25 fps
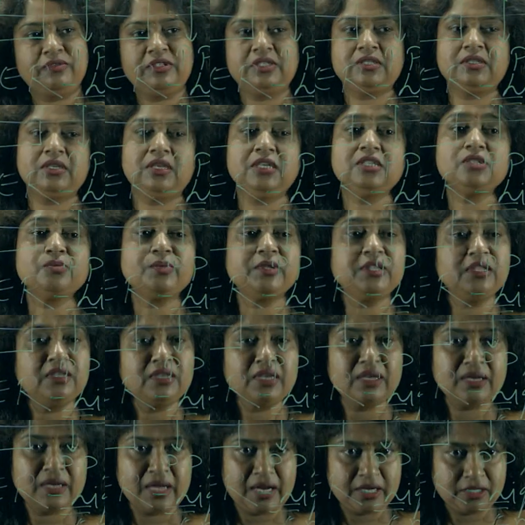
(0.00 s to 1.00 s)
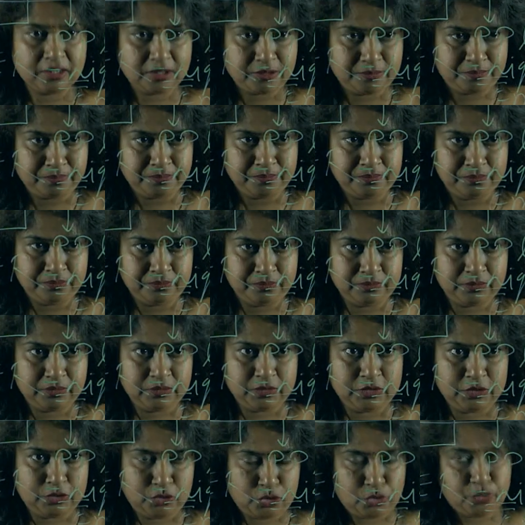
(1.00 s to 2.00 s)
is within an atom.
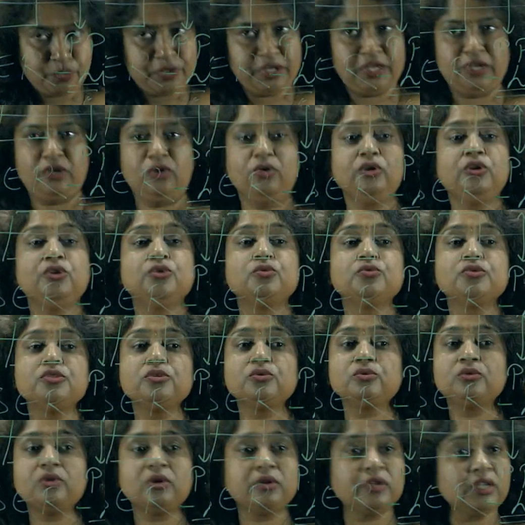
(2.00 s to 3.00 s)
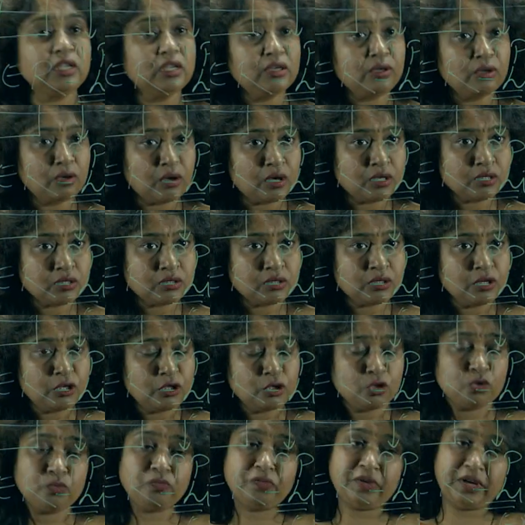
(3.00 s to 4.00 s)
So, we cannot use Newtonian laws
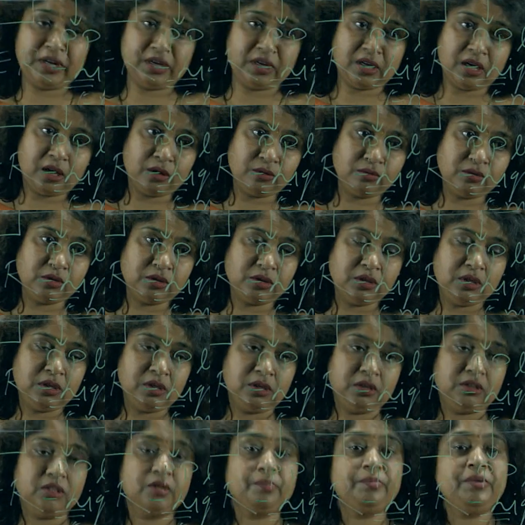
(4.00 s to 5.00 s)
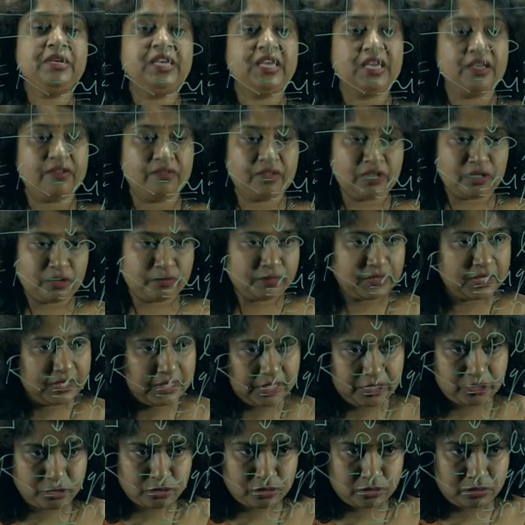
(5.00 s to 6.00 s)
to find out the behavior of the
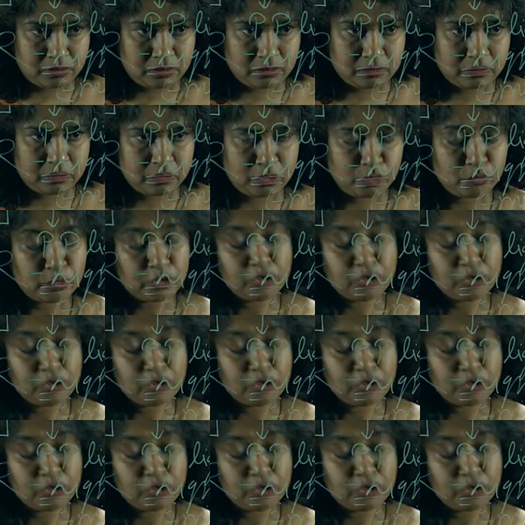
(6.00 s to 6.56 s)
electron. Now, what